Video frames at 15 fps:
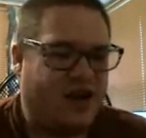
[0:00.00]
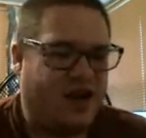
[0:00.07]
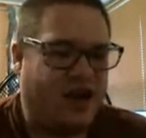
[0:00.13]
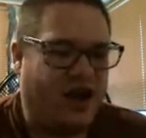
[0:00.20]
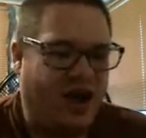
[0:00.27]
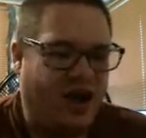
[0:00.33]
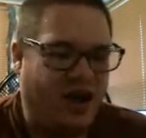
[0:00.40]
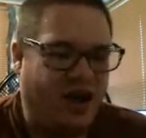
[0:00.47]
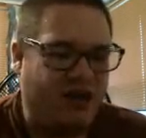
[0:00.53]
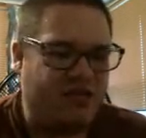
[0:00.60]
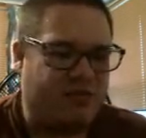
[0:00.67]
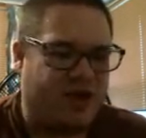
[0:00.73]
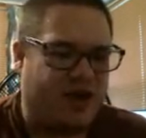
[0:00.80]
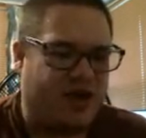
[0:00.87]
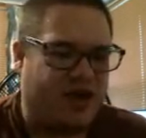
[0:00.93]
Oh
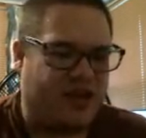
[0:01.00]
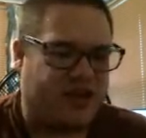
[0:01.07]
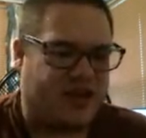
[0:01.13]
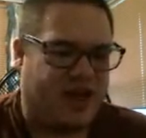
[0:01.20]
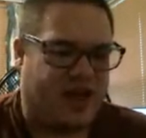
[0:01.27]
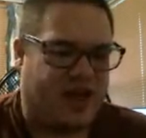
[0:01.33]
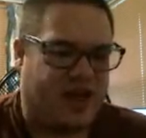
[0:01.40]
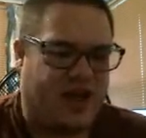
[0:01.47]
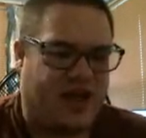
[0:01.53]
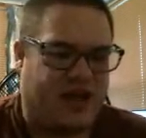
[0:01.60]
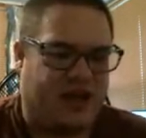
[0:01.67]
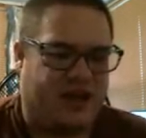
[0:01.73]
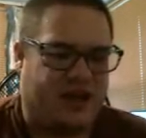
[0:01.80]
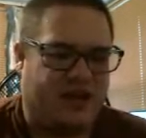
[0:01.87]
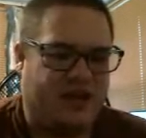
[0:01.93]
my god.